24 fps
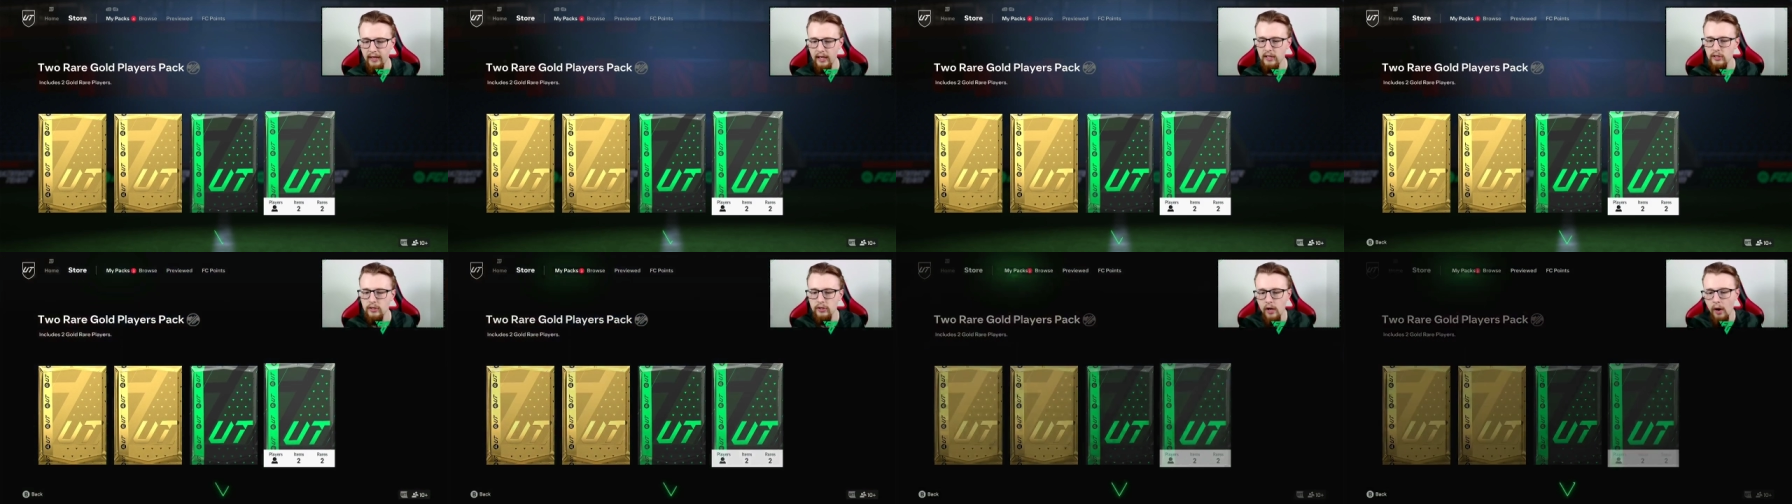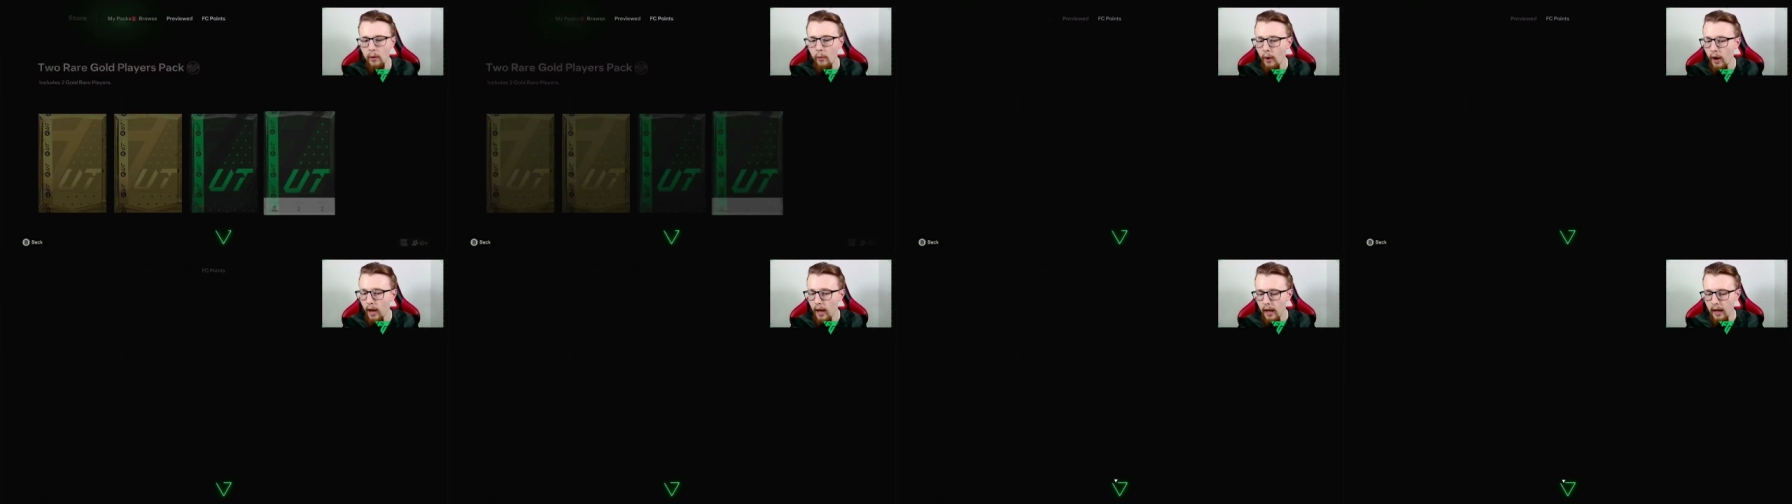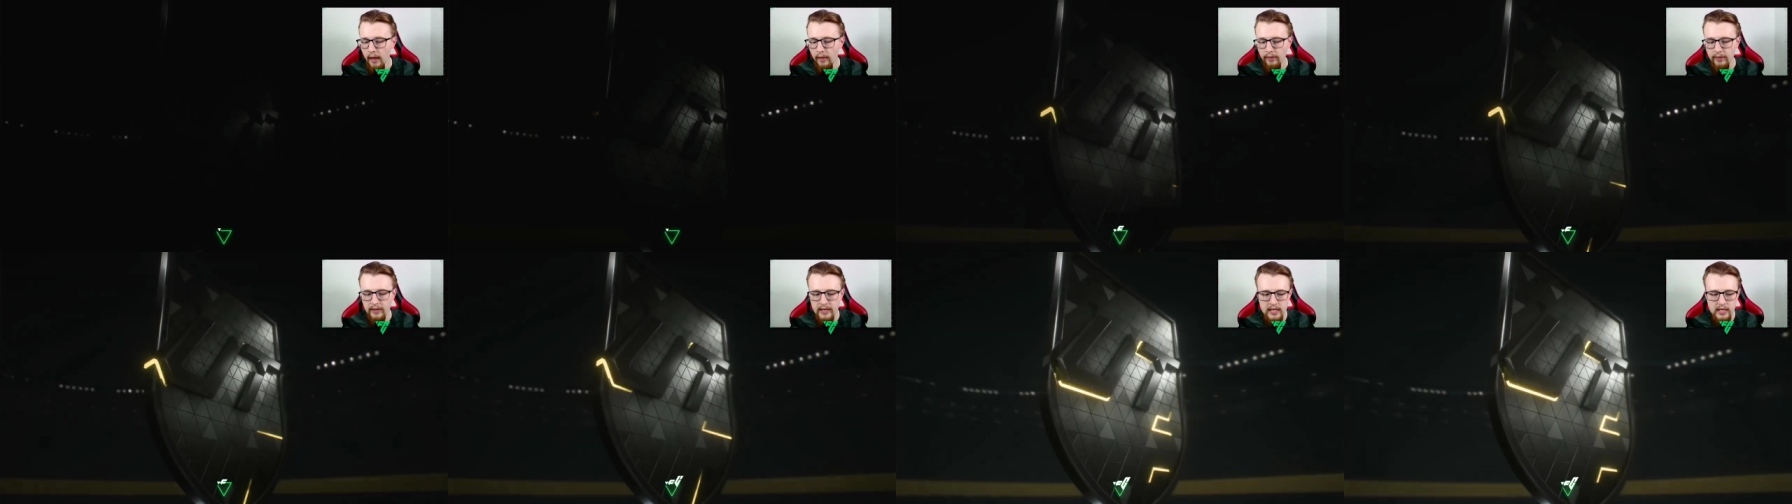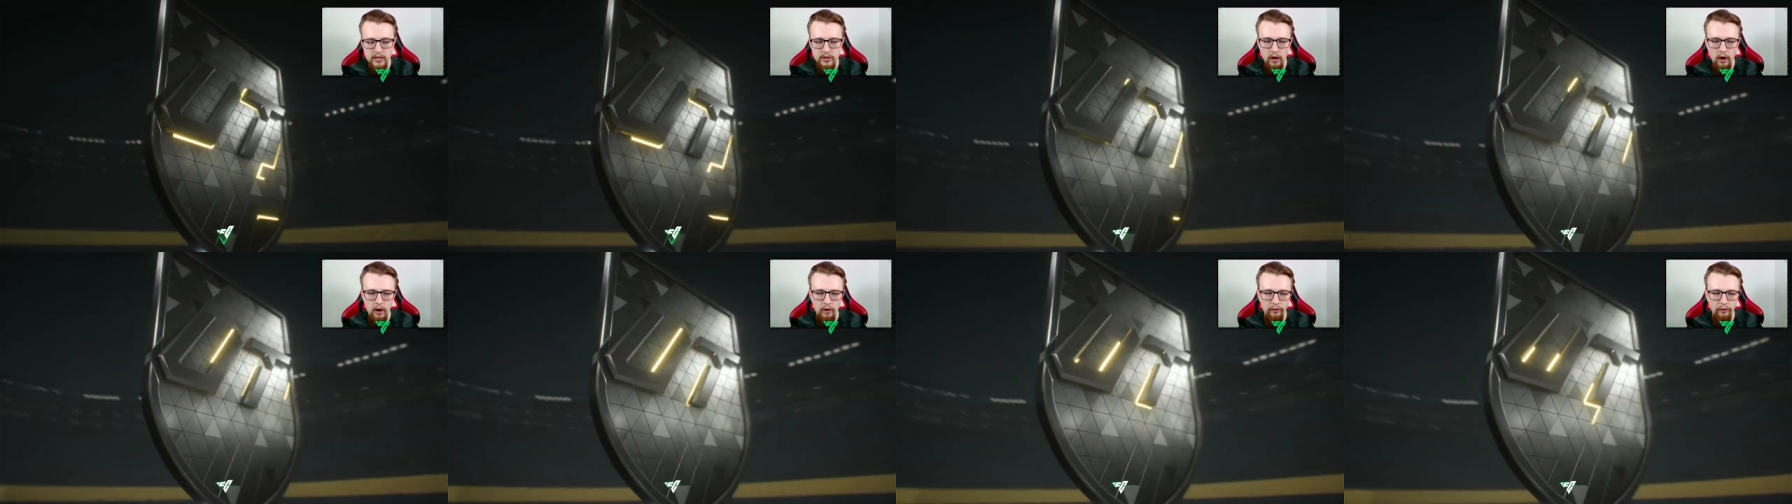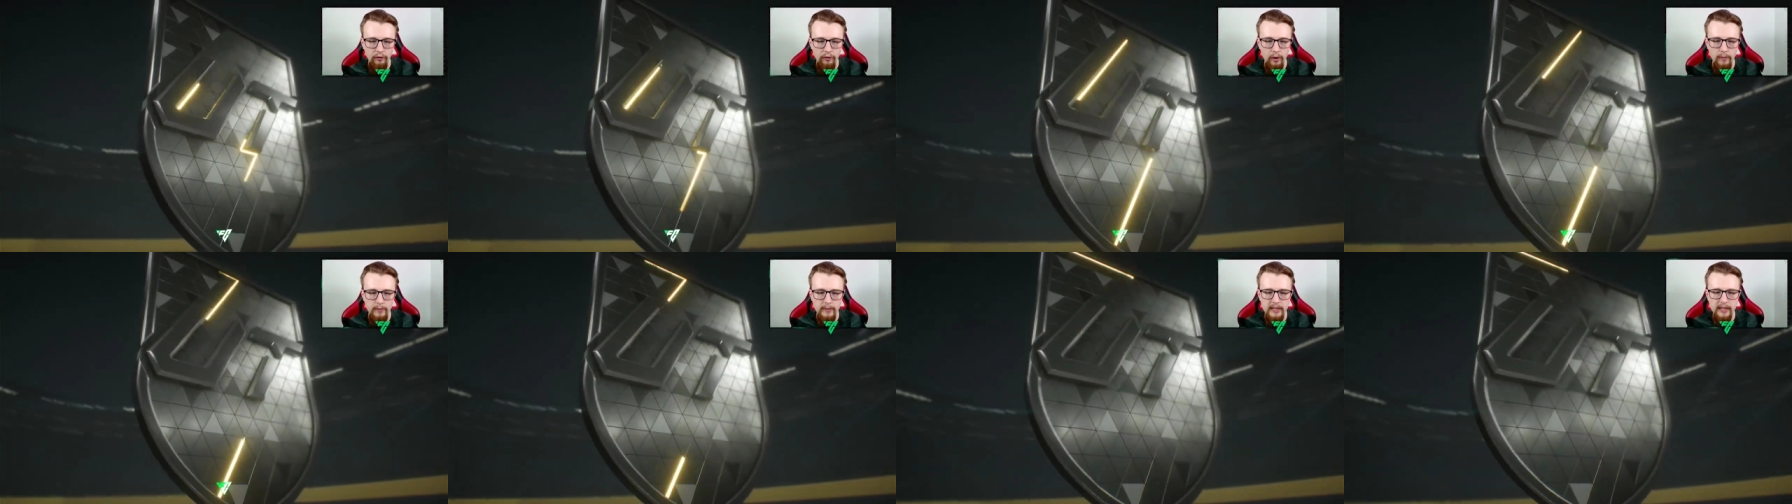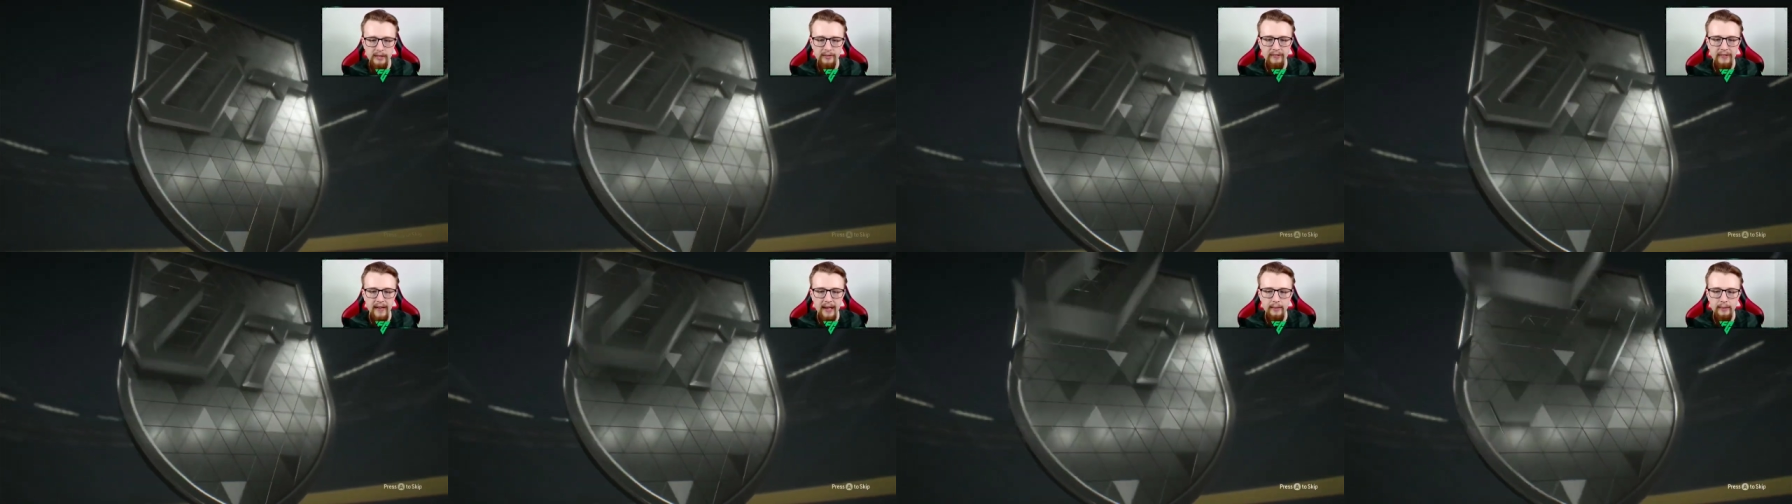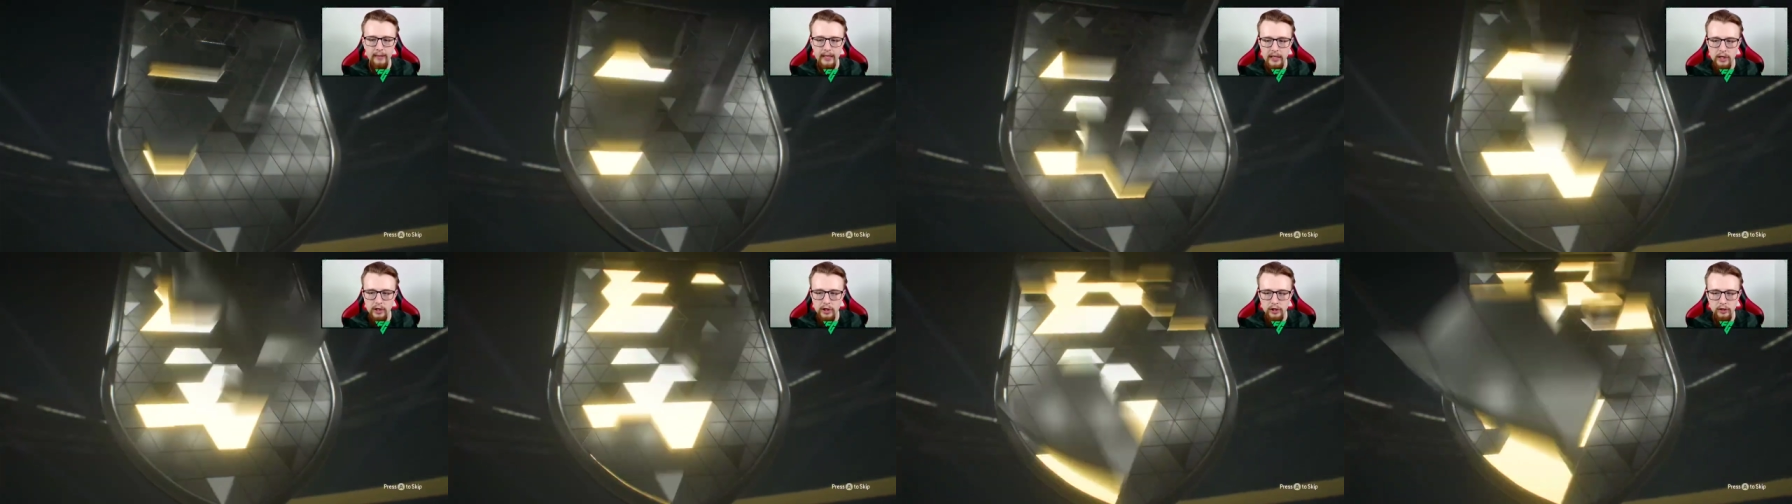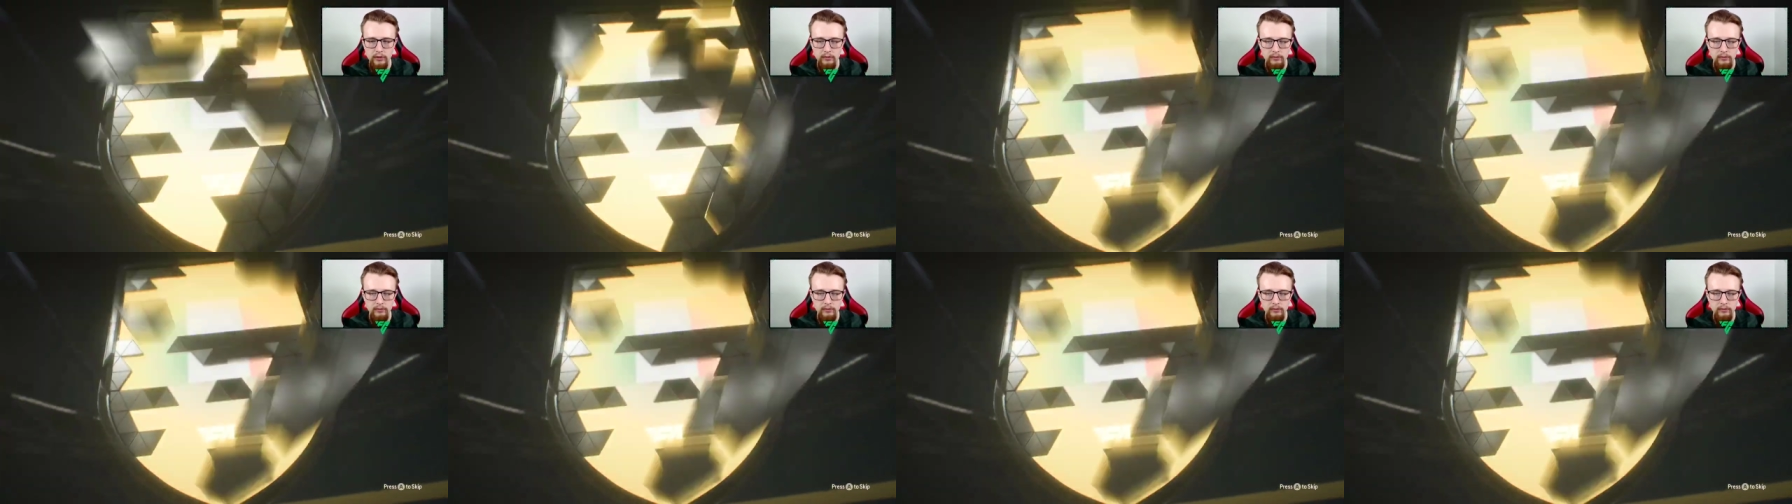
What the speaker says: So these are from the foundation